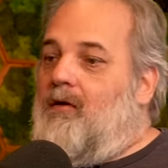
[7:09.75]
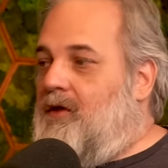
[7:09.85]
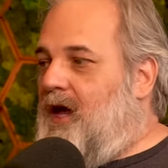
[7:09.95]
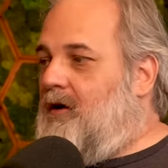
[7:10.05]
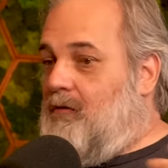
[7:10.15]

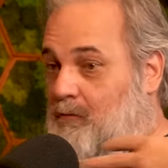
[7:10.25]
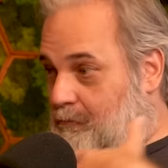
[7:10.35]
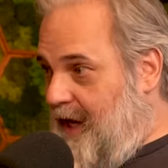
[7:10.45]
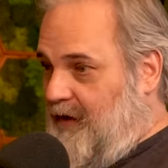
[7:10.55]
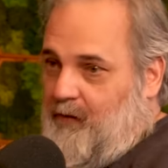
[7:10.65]
that
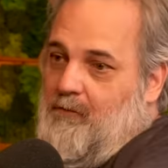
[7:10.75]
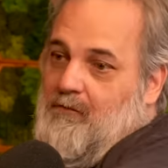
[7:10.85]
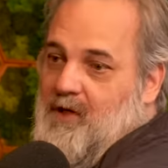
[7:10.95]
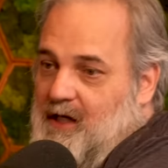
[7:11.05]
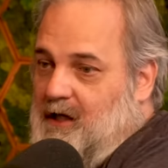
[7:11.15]
makes
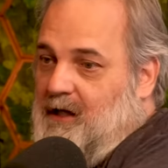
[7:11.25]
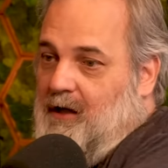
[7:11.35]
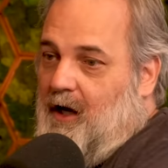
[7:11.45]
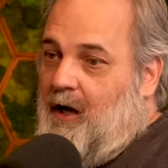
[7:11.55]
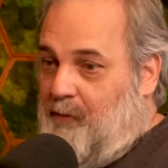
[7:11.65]

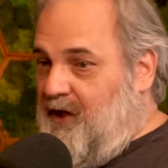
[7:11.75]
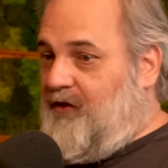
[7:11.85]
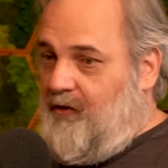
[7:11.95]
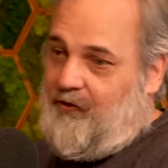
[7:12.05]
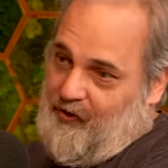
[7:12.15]
me a
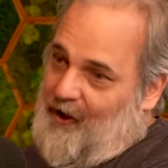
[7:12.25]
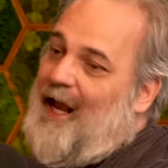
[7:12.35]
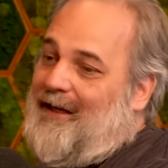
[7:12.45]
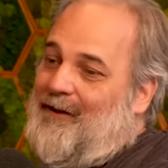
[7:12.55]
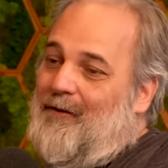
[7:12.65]
piece of
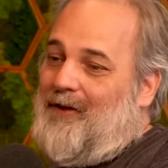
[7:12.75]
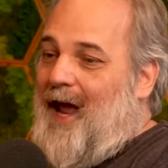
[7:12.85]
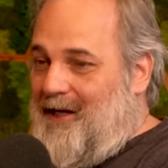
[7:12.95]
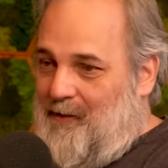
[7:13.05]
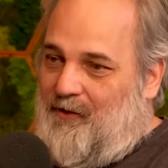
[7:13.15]
shit
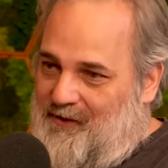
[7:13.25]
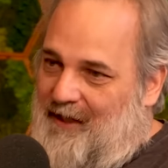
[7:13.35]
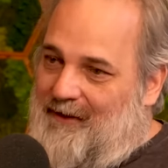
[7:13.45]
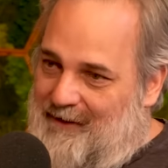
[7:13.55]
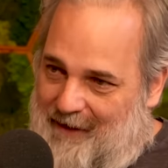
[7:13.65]

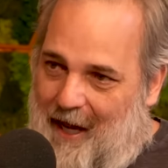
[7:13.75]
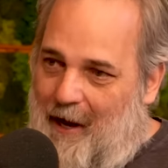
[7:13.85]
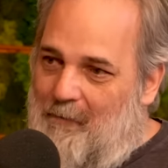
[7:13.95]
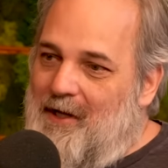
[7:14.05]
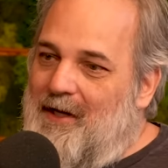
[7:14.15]
90% of the time.